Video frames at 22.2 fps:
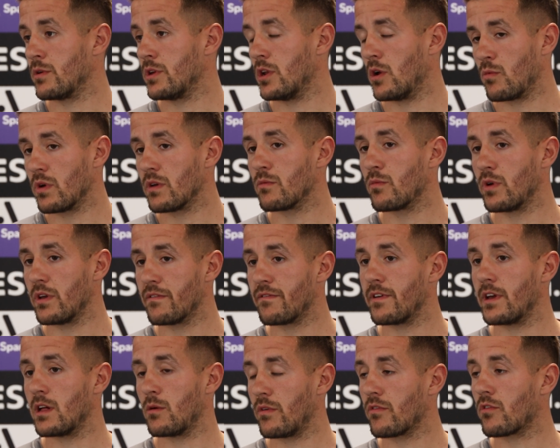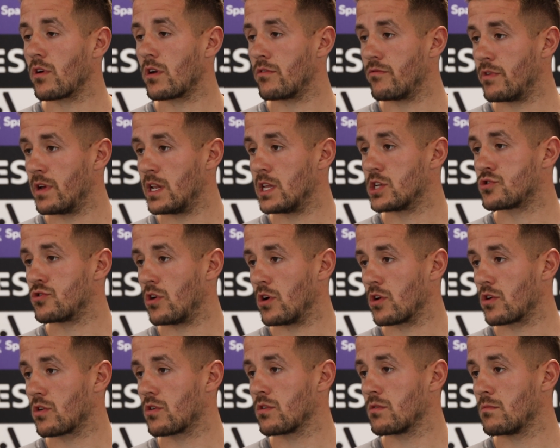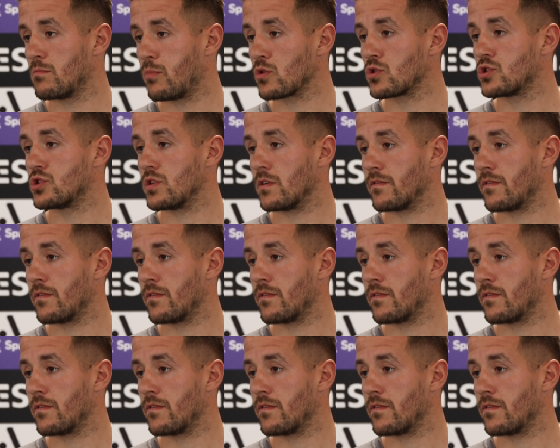We feel we've got a really strong bunch